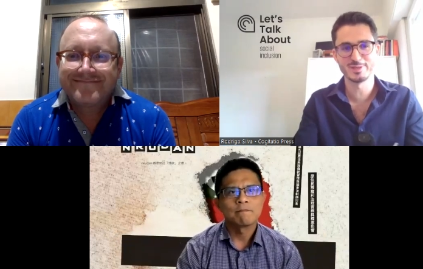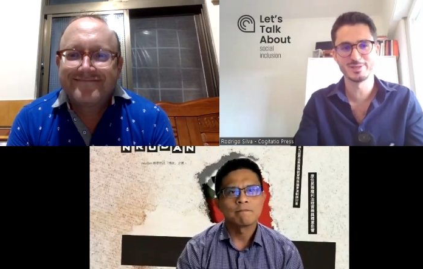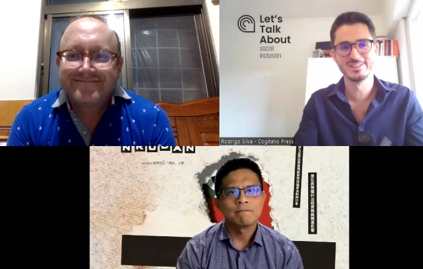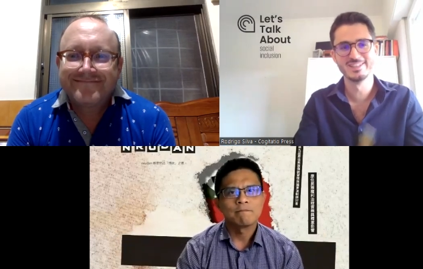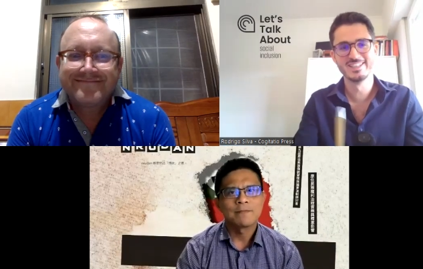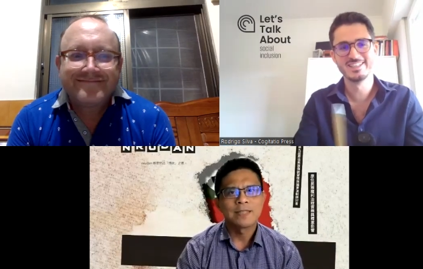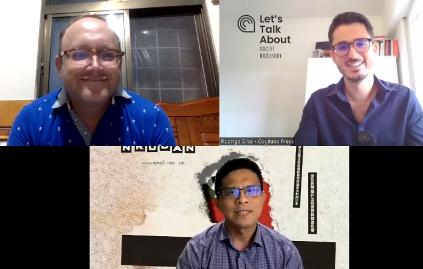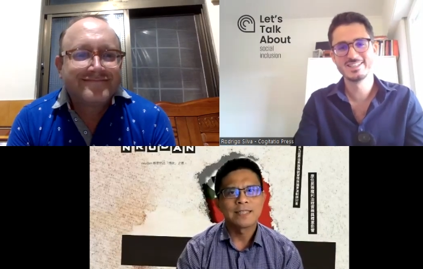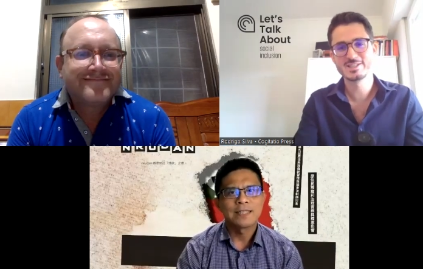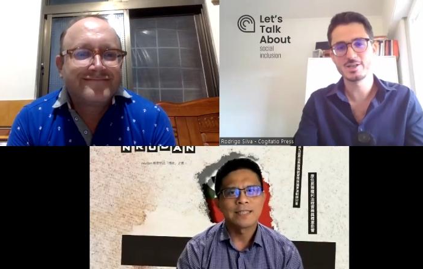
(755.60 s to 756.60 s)
Speaker 1: there.
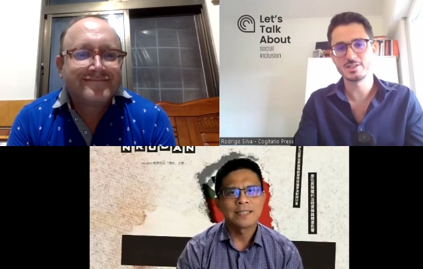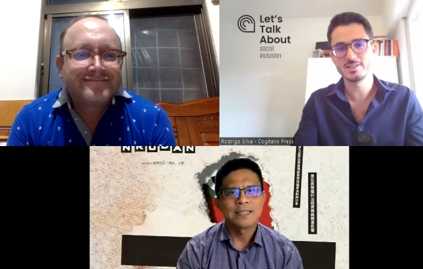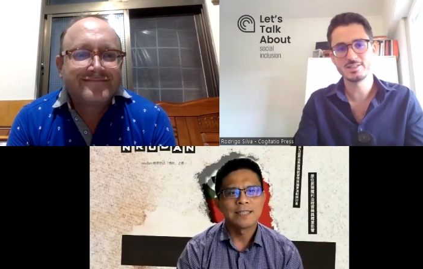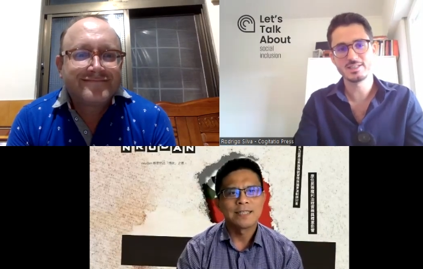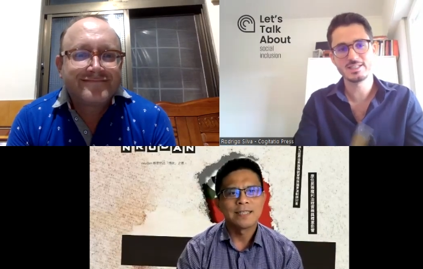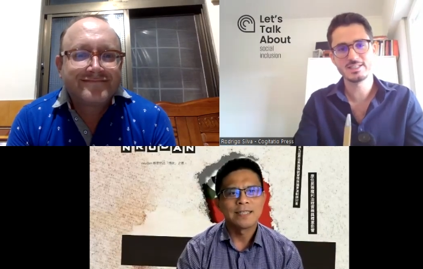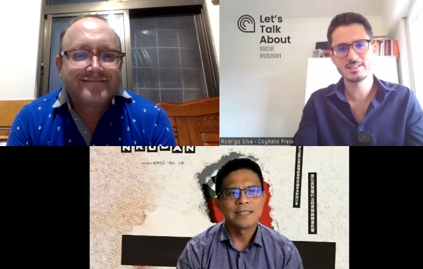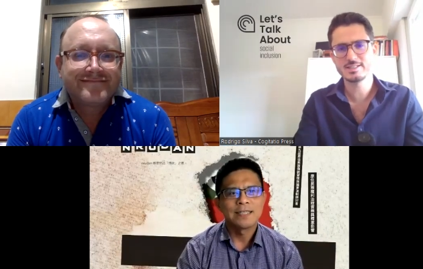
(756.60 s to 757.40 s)
Scott, uh,